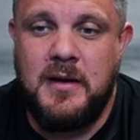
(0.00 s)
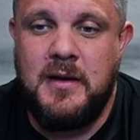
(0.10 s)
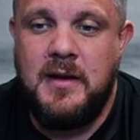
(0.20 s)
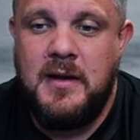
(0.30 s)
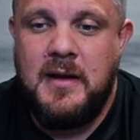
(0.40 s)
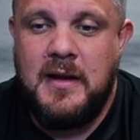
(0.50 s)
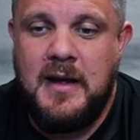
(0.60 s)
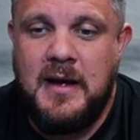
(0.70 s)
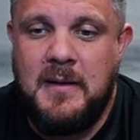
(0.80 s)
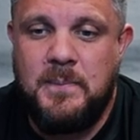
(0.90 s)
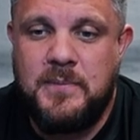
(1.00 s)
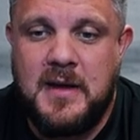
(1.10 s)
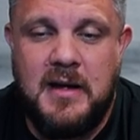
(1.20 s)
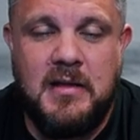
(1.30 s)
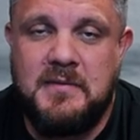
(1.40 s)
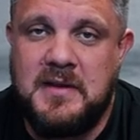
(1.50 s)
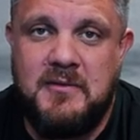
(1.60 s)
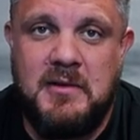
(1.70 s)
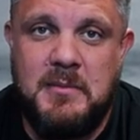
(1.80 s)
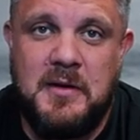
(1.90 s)
and I loved
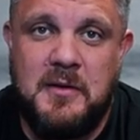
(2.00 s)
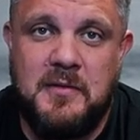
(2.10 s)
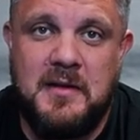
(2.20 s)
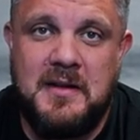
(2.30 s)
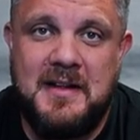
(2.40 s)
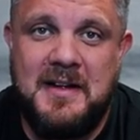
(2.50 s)
every minute of it.